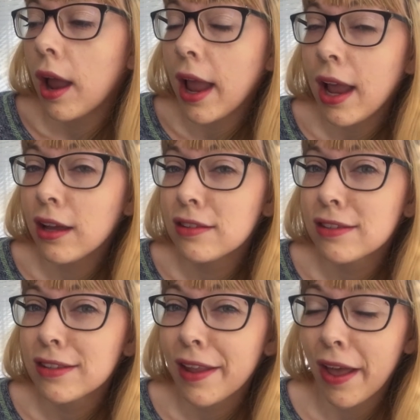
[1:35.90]

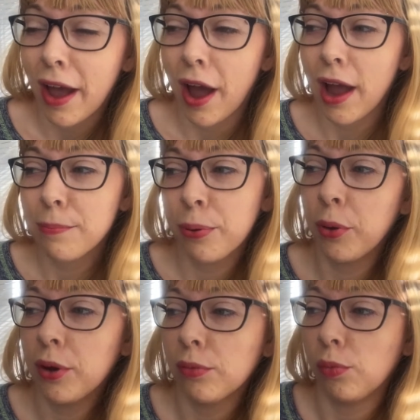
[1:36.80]
and I
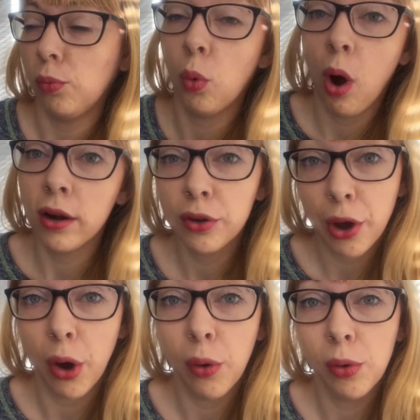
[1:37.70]
put one
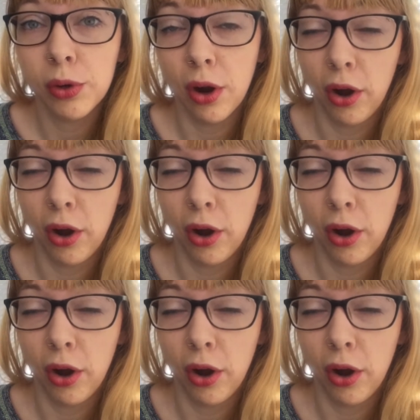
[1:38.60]
coat